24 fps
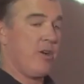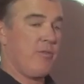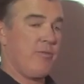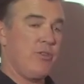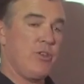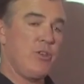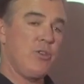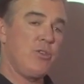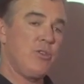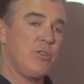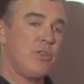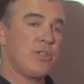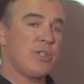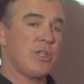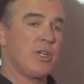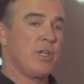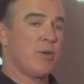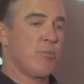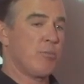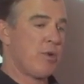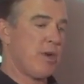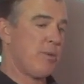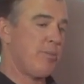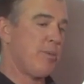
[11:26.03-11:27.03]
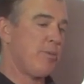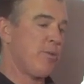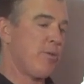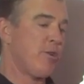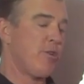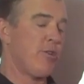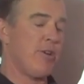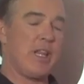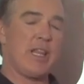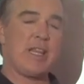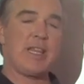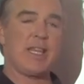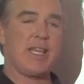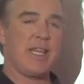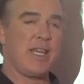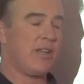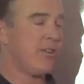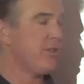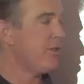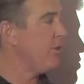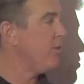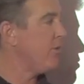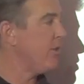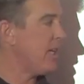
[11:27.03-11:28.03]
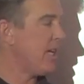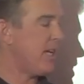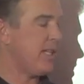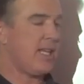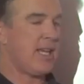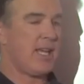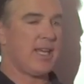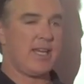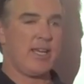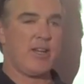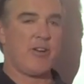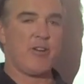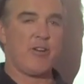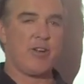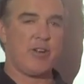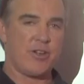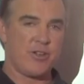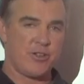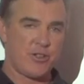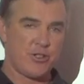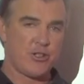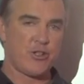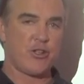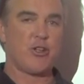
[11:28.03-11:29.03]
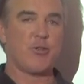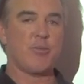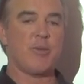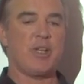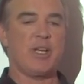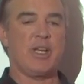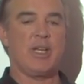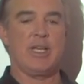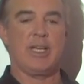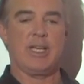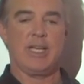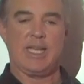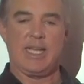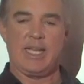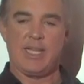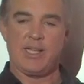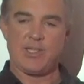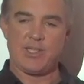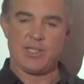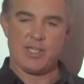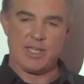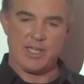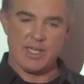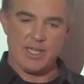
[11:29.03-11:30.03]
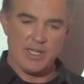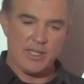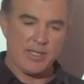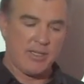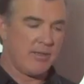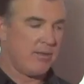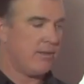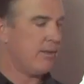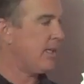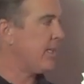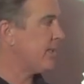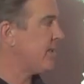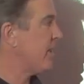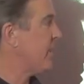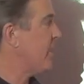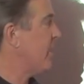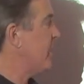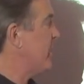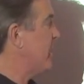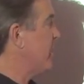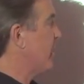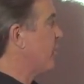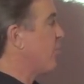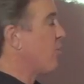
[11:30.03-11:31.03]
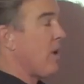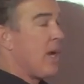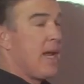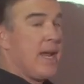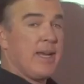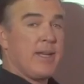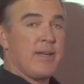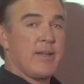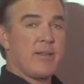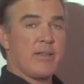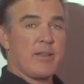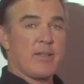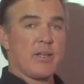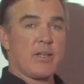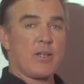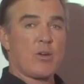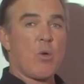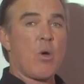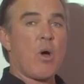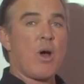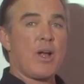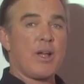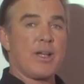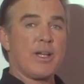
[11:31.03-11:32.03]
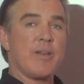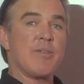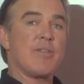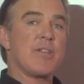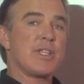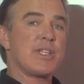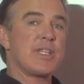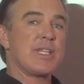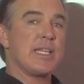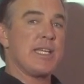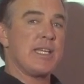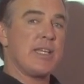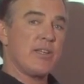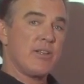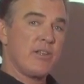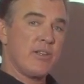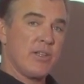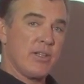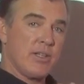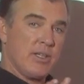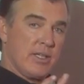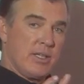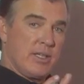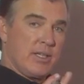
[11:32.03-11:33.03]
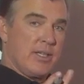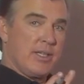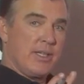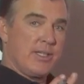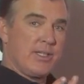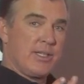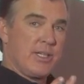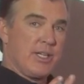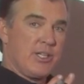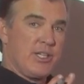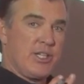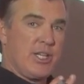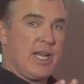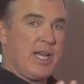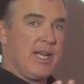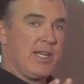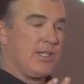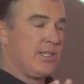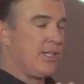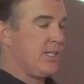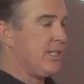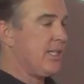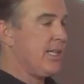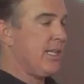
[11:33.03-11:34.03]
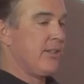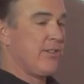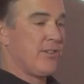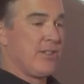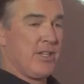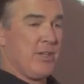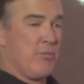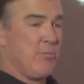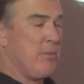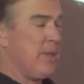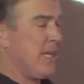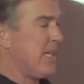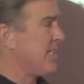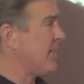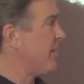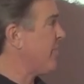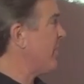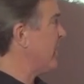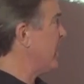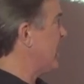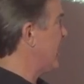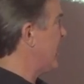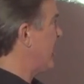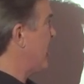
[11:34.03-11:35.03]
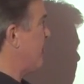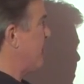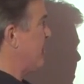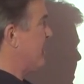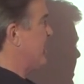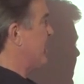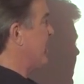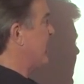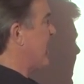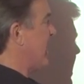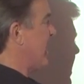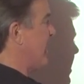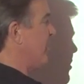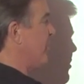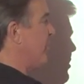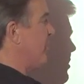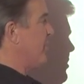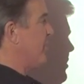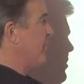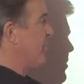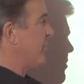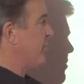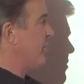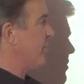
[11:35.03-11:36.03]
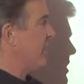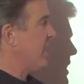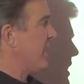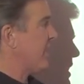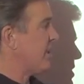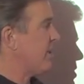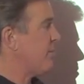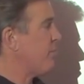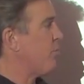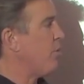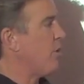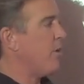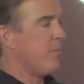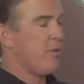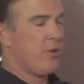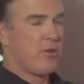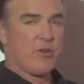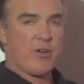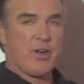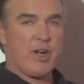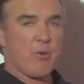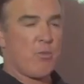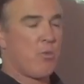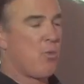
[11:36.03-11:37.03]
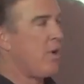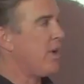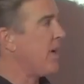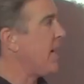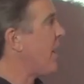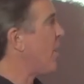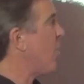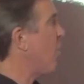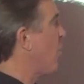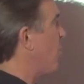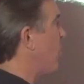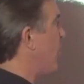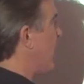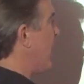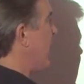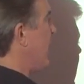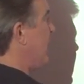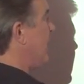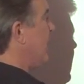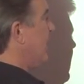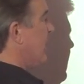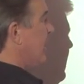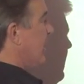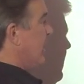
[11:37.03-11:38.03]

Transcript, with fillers: If you use prep or anything else and you cut that carrier and disturb it, it's gonna, it's gonna degrade the quality of the seal. It's gonna change the seal, it's gonna mix everything up. It's not good. So next appointment or one hour wait.